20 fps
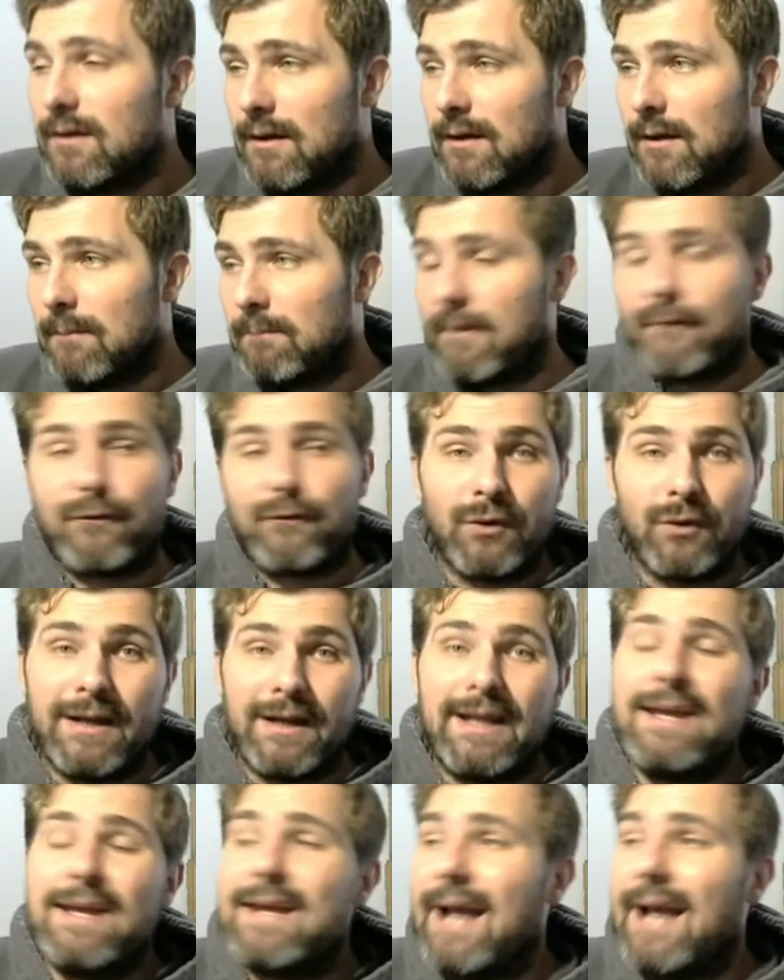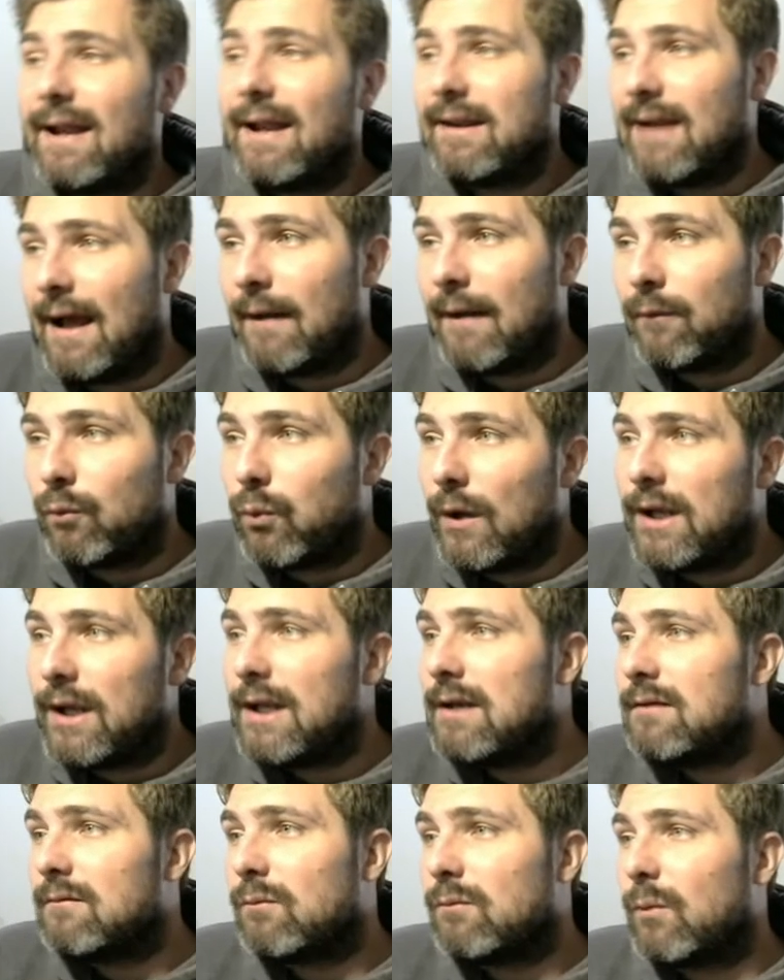Mithril League and
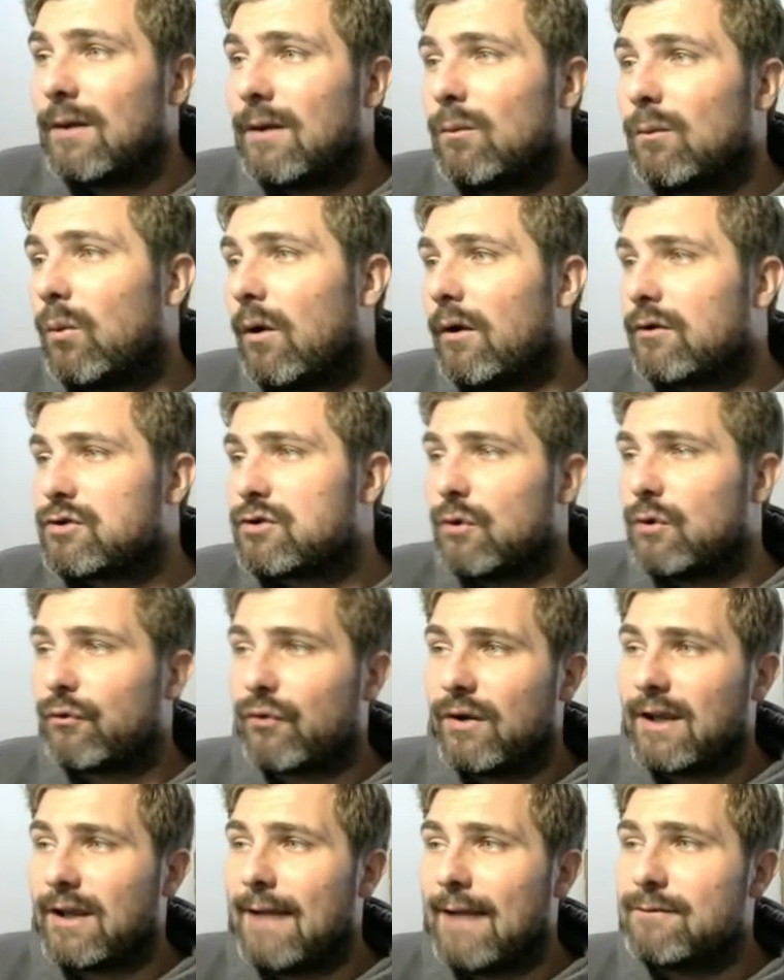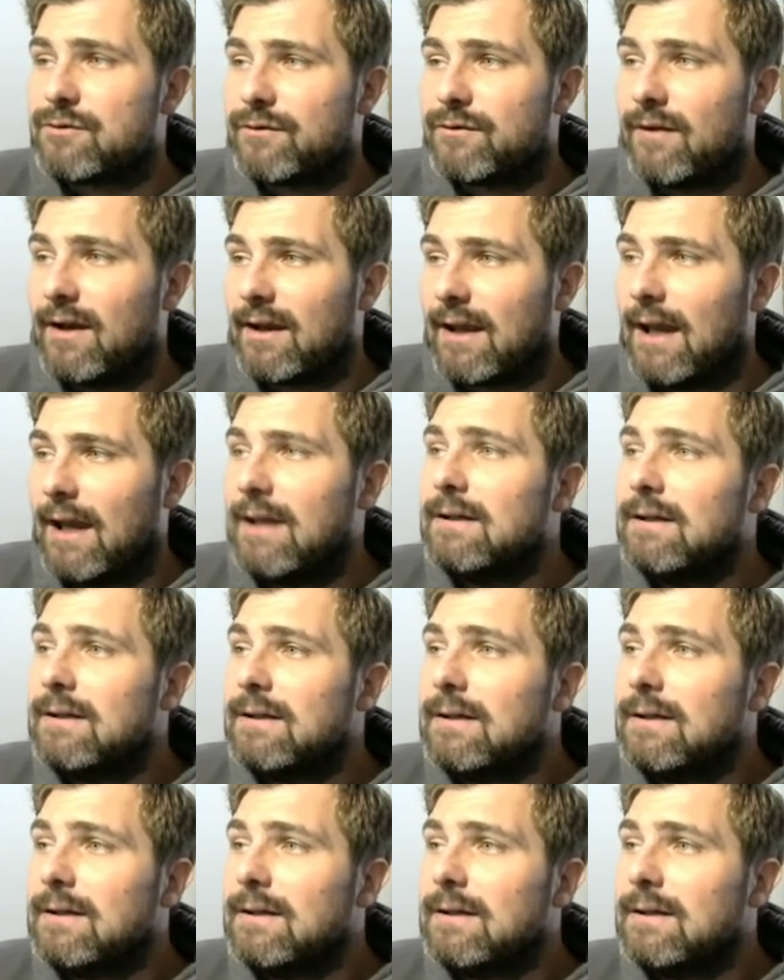win 1 or 2 or 3 games with it, okay?